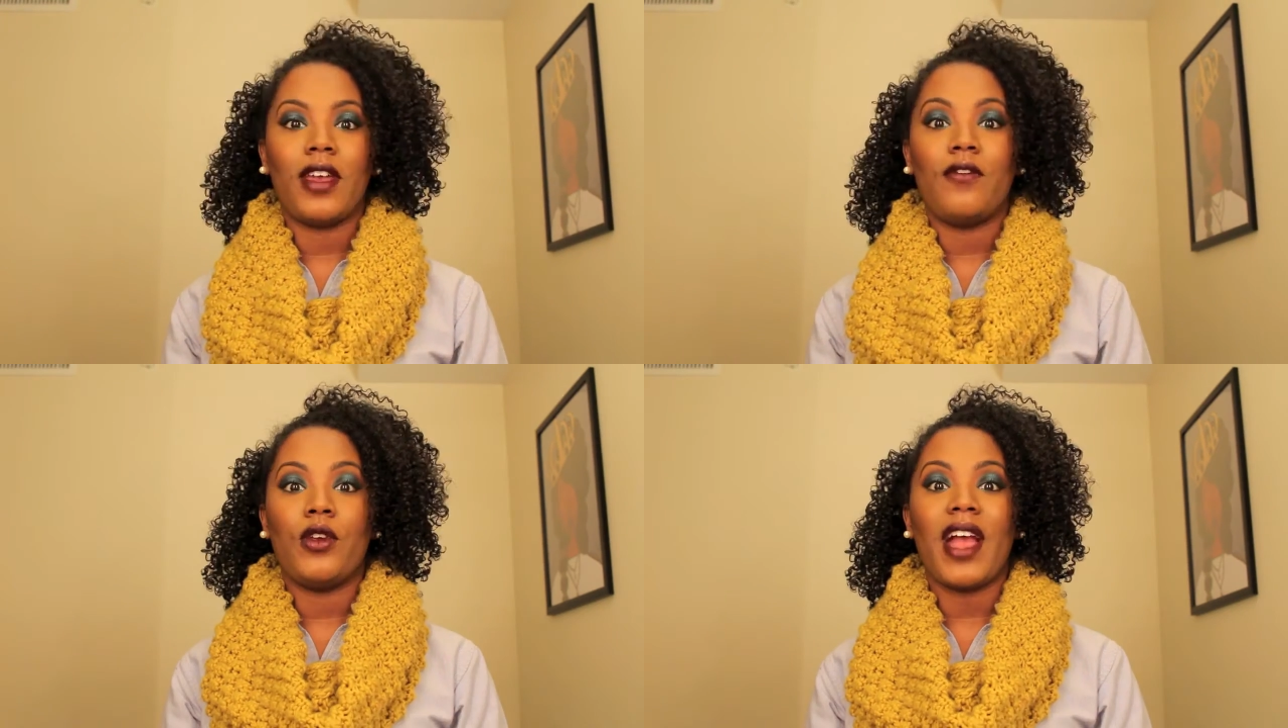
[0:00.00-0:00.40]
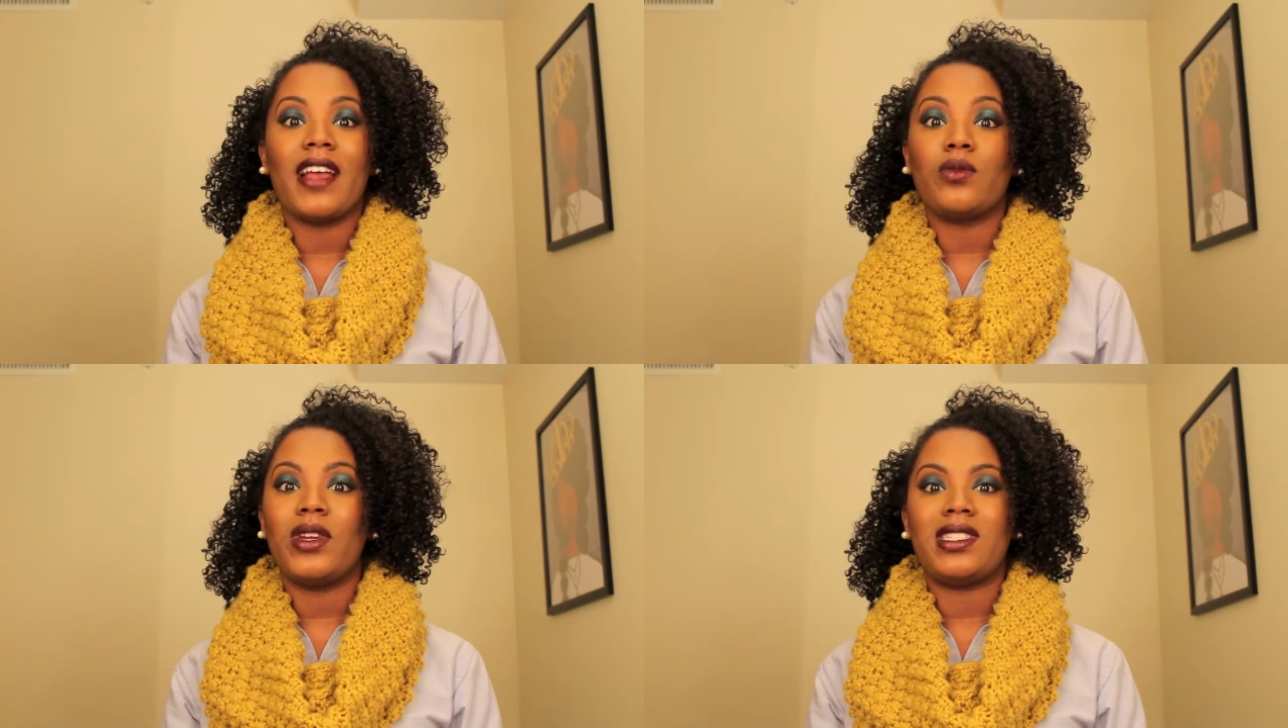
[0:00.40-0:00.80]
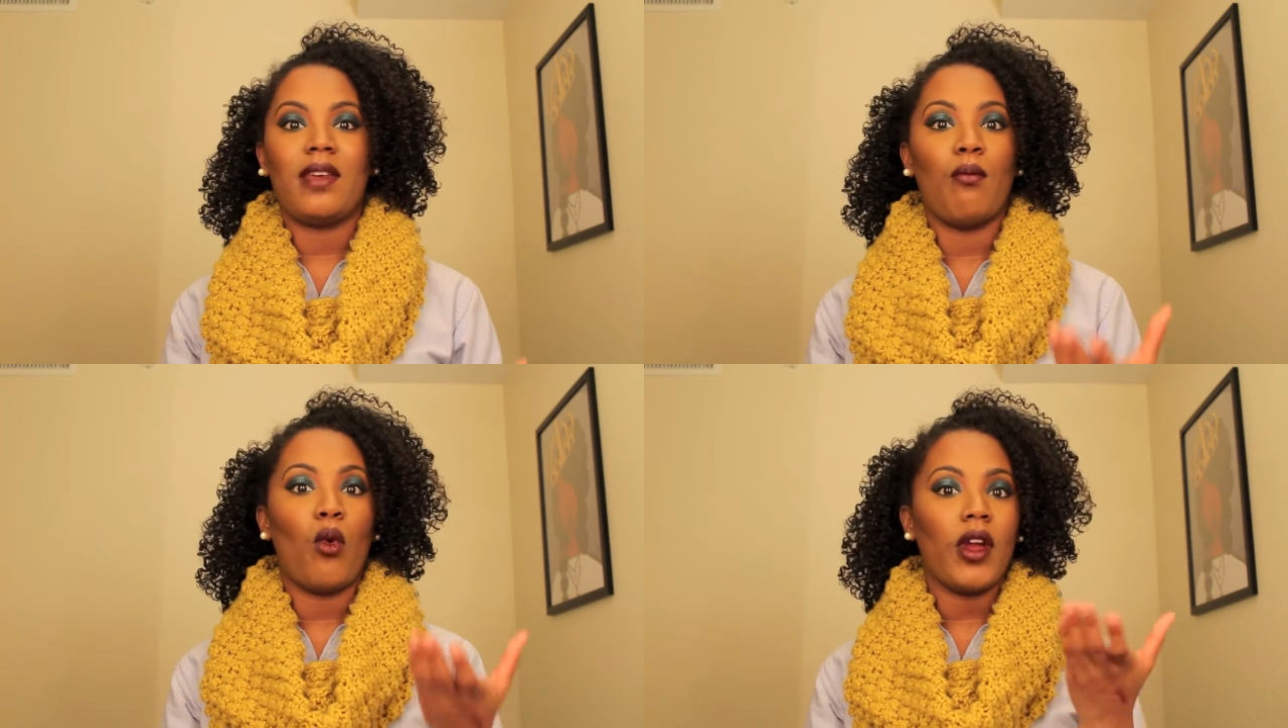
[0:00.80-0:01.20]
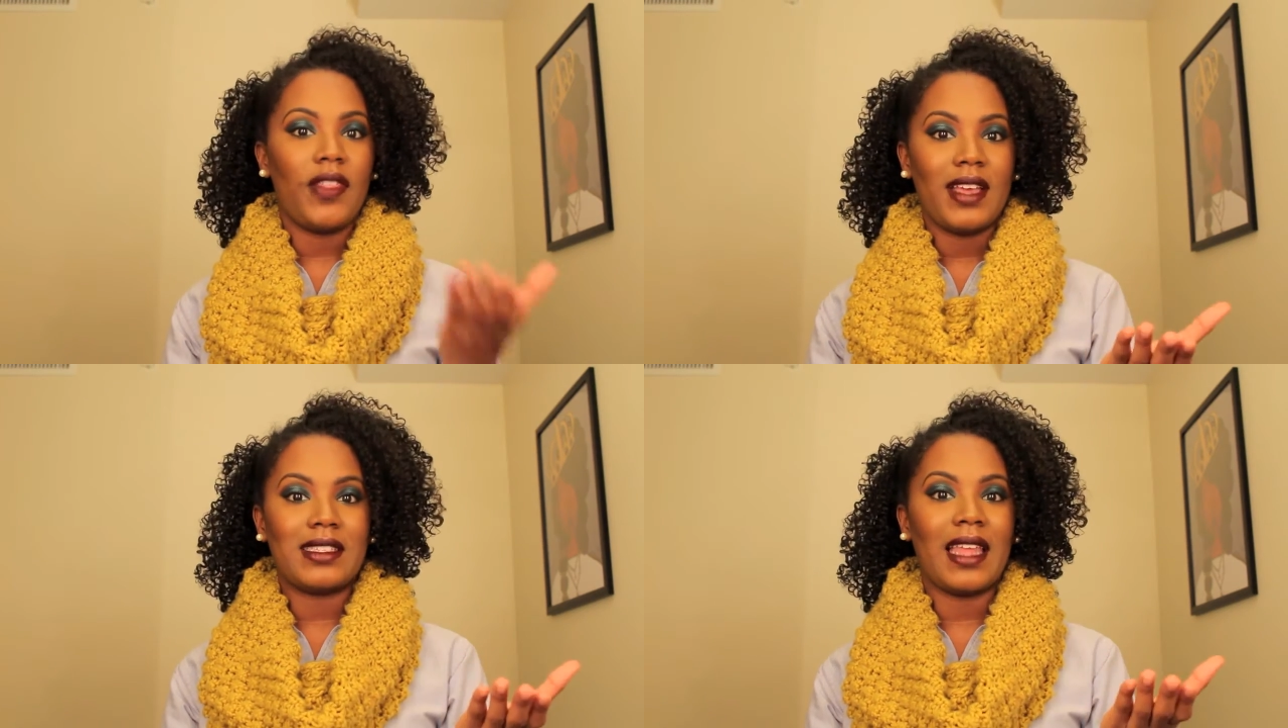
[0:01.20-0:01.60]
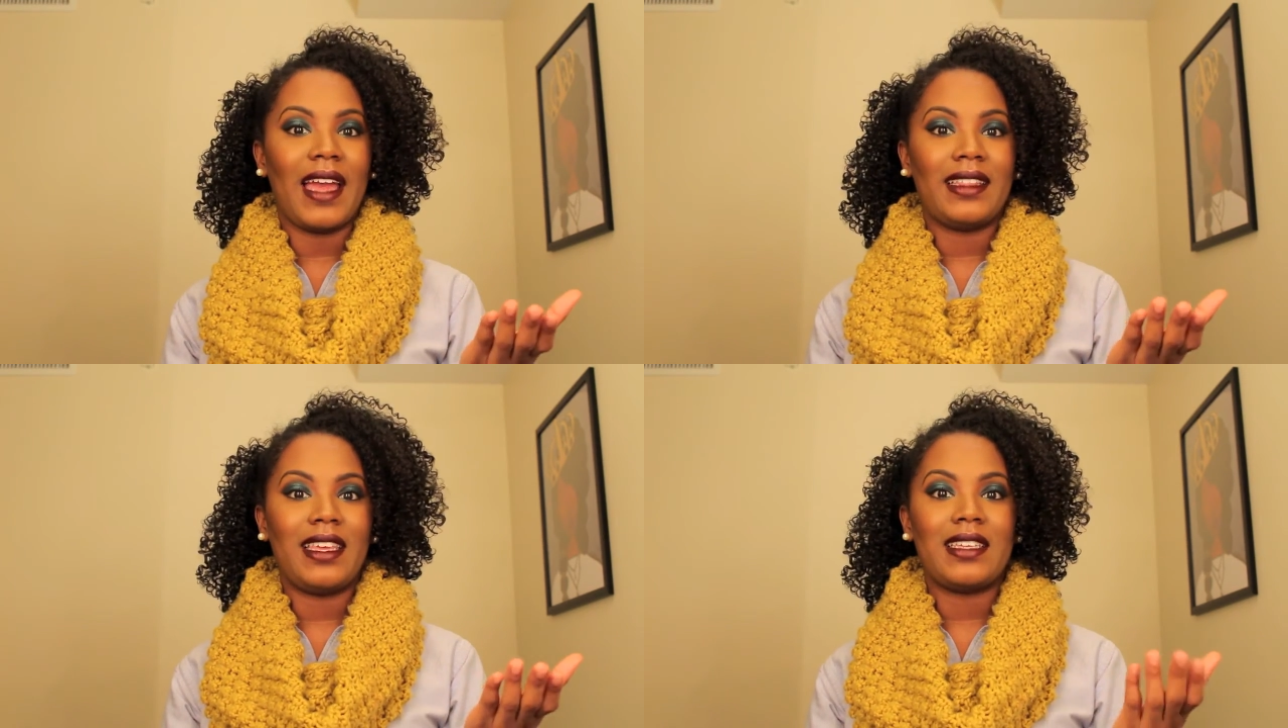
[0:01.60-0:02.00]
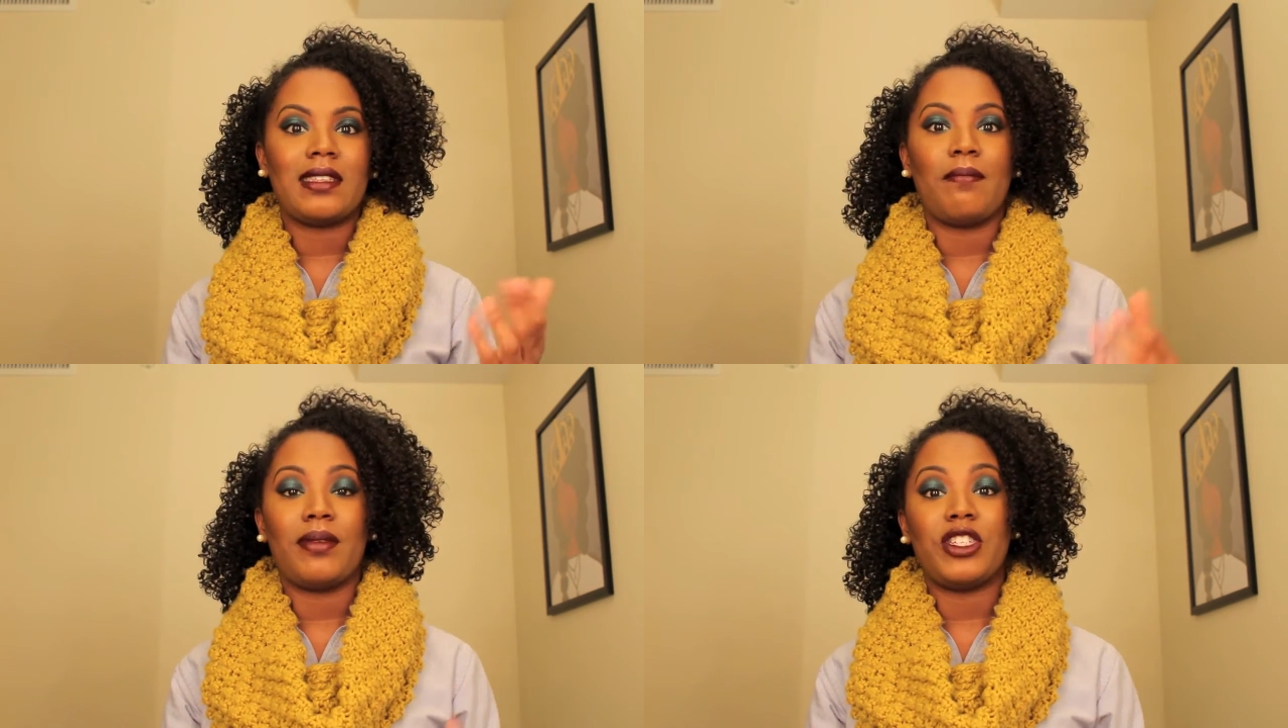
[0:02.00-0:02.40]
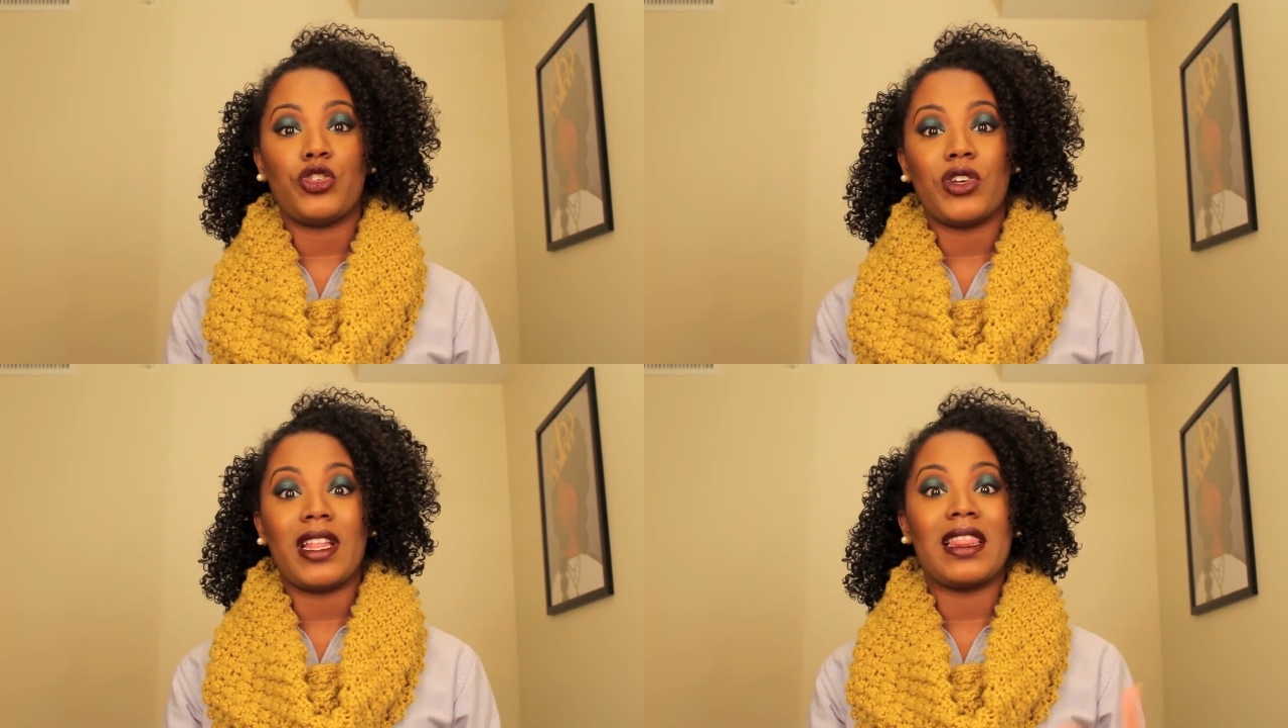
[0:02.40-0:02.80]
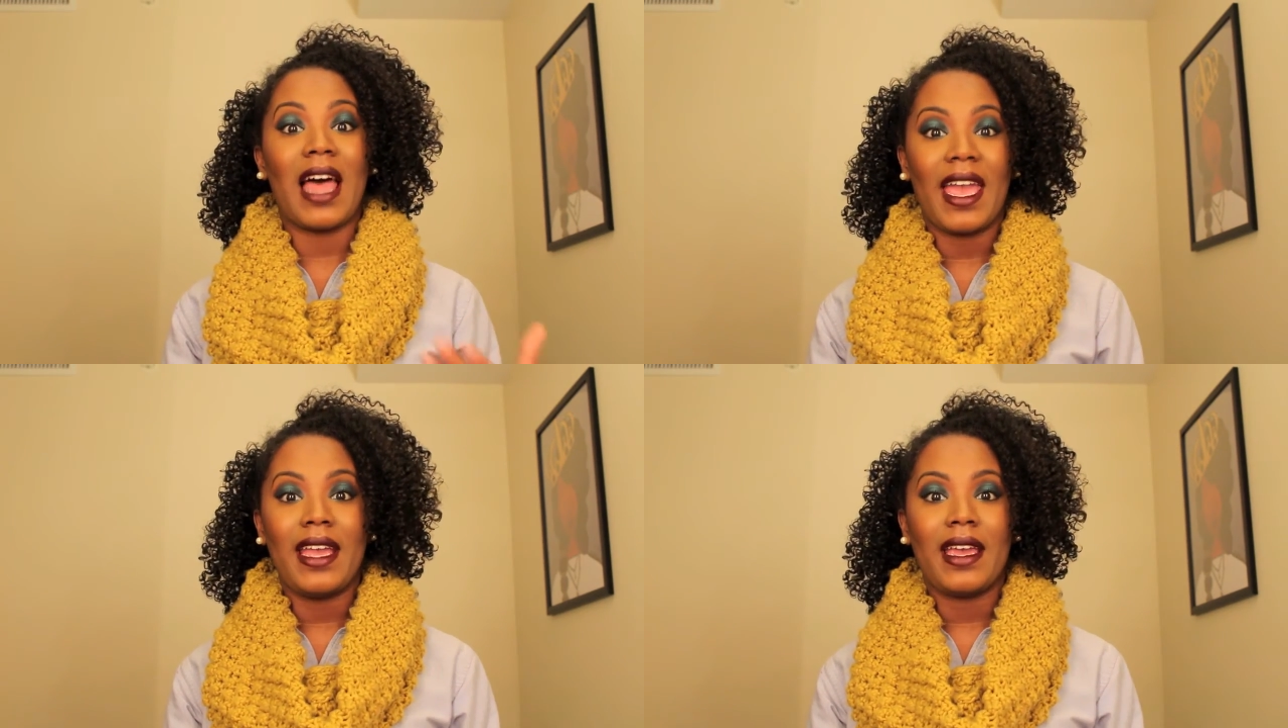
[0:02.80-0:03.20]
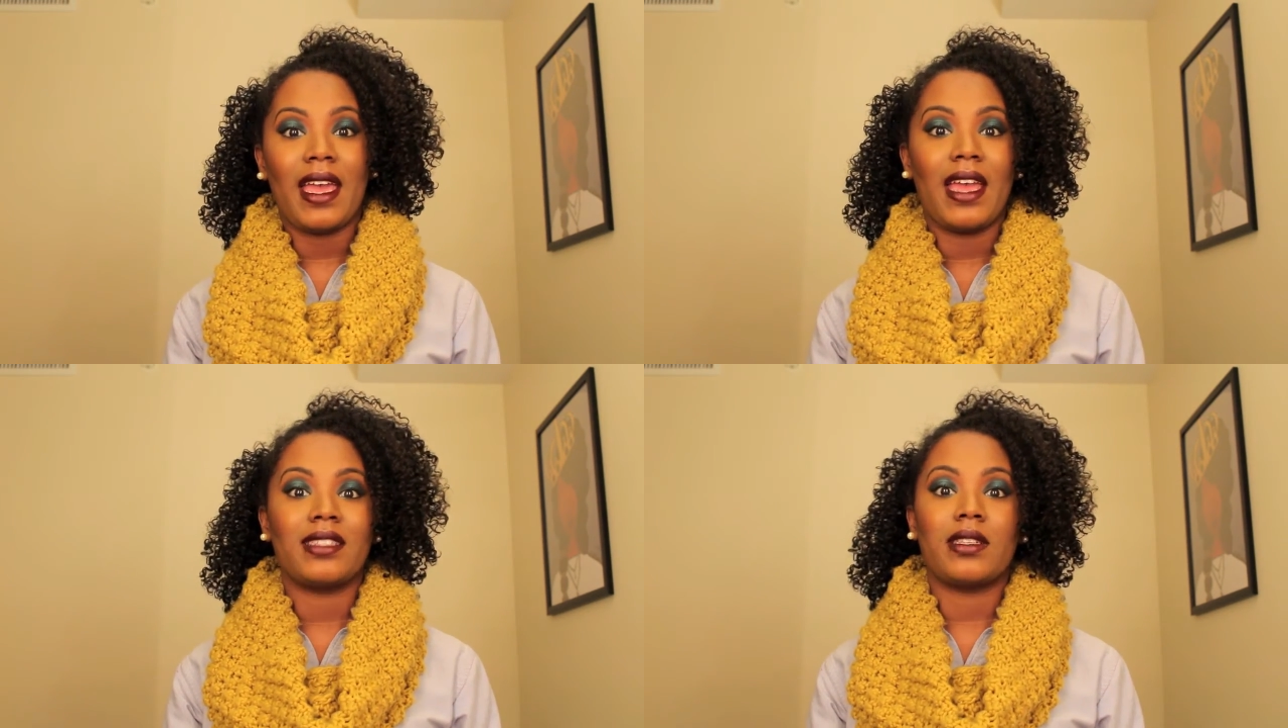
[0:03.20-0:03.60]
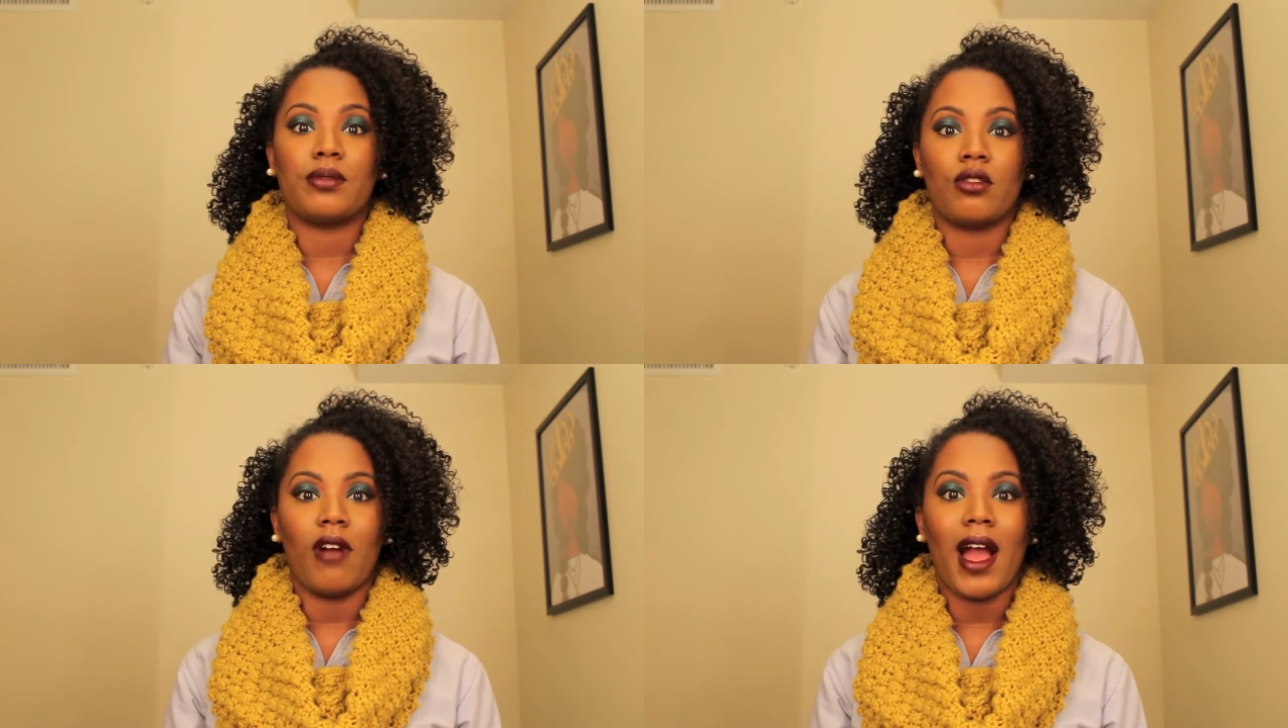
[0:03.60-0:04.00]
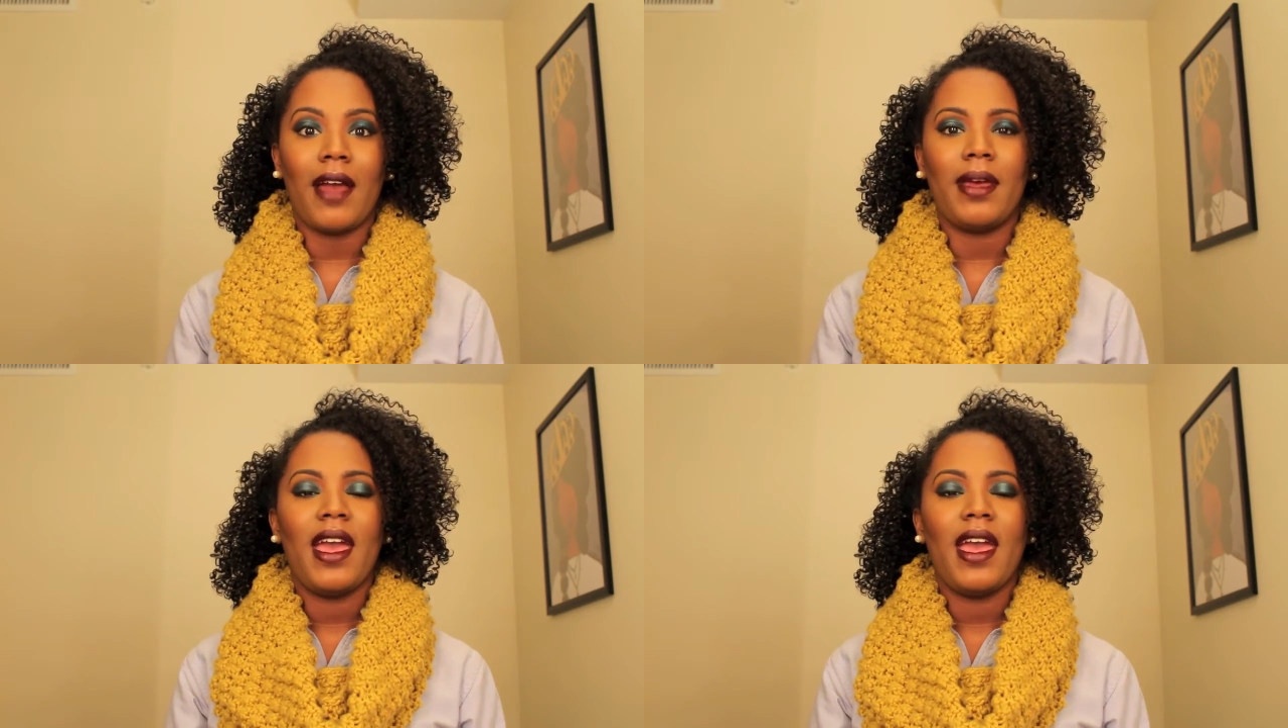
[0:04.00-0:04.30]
If you guys want to see more things like this, be sure to like and subscribe,